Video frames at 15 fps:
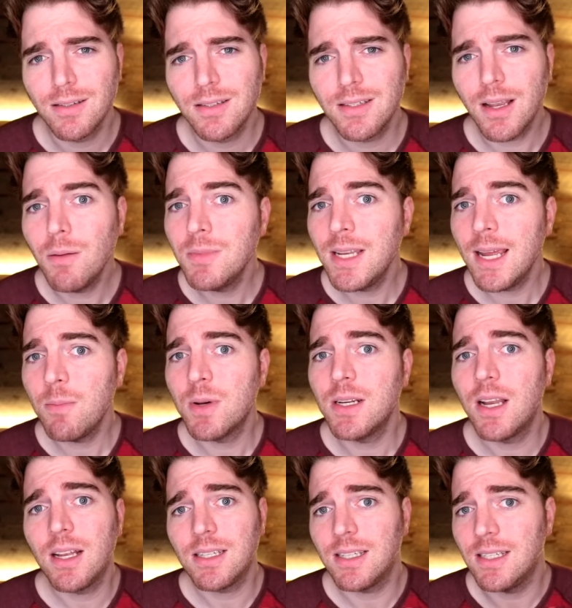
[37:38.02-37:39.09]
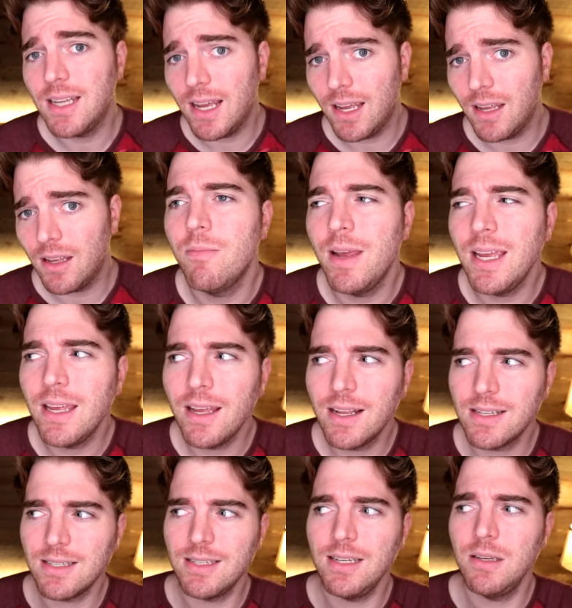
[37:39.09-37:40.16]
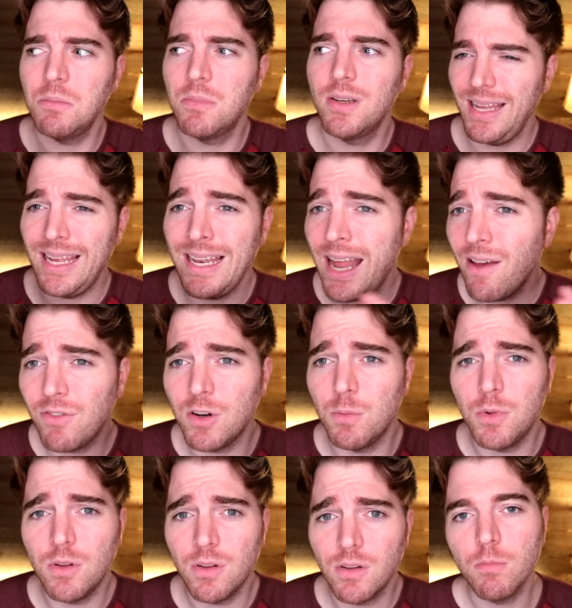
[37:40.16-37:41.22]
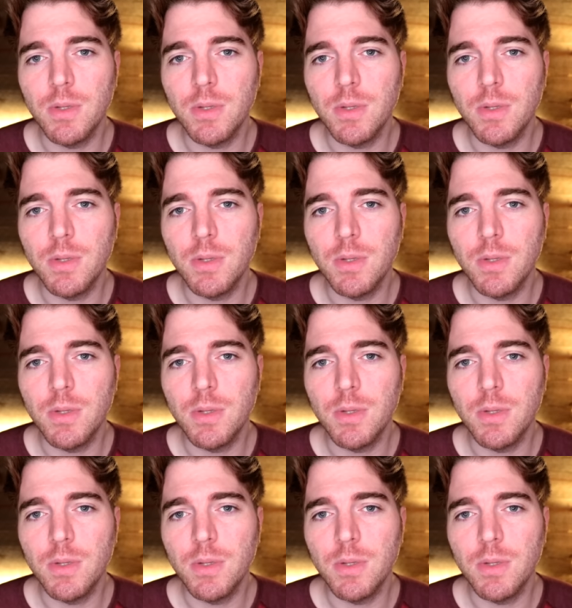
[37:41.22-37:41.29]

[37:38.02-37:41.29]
Someday, but not today, making it seem inevitable.